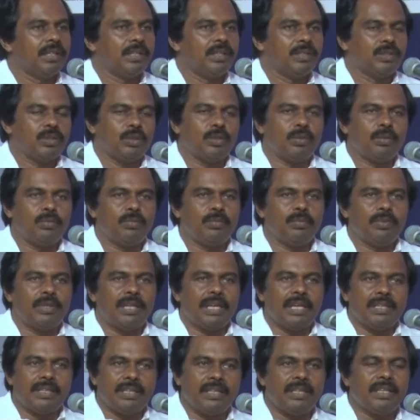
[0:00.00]
So
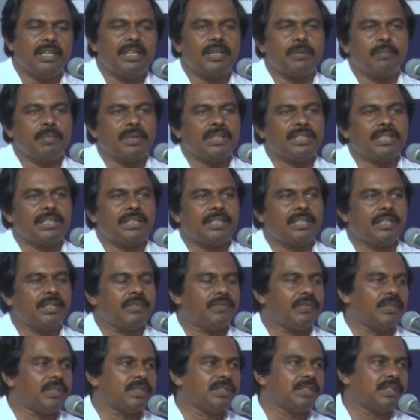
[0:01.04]
I really appreciate the
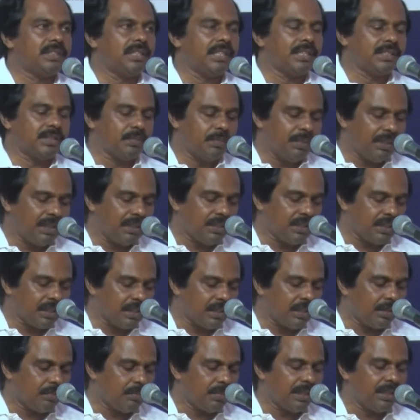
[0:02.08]
efforts that's being
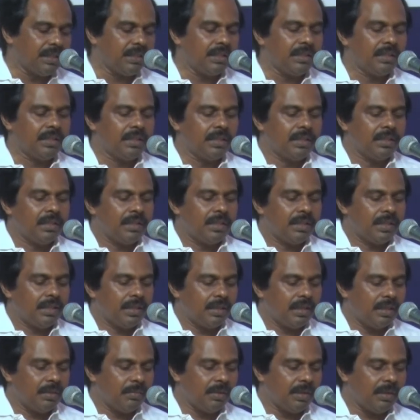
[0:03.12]
taken by
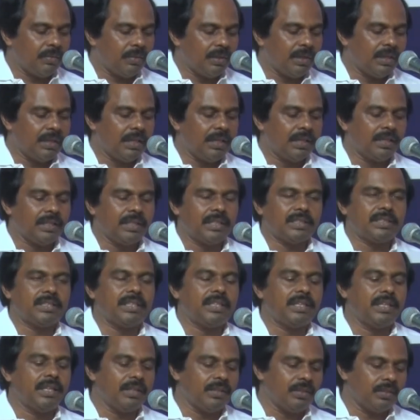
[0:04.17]
our
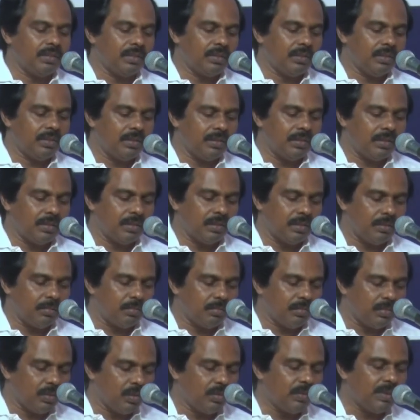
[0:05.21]
Crescent
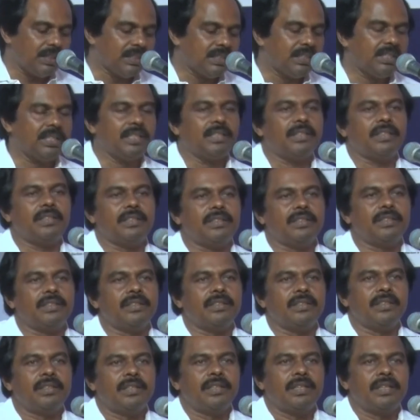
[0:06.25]
University,
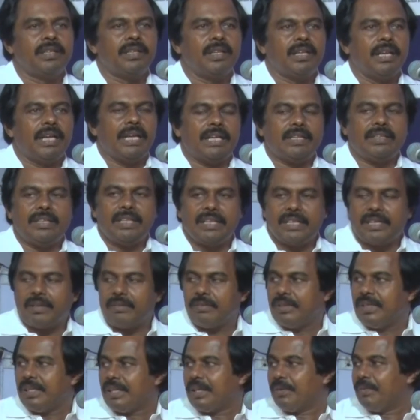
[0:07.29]
and they're
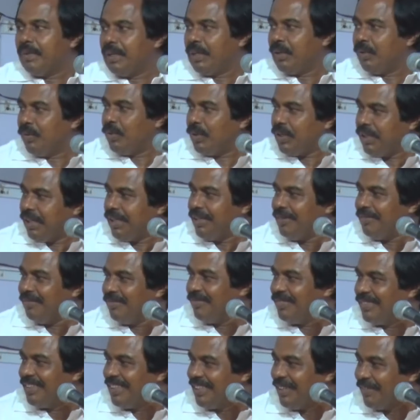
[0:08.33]
a very good team,
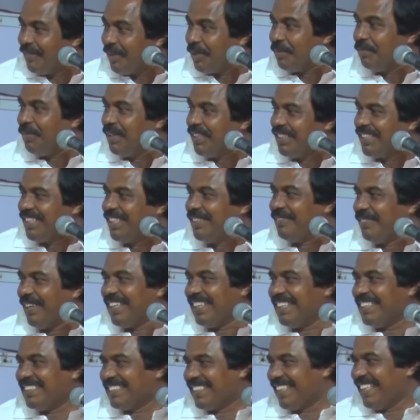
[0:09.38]
a very big team I
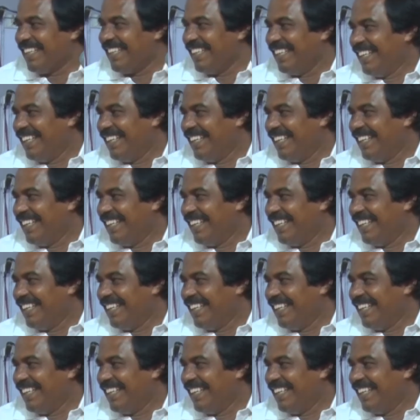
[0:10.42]
can say,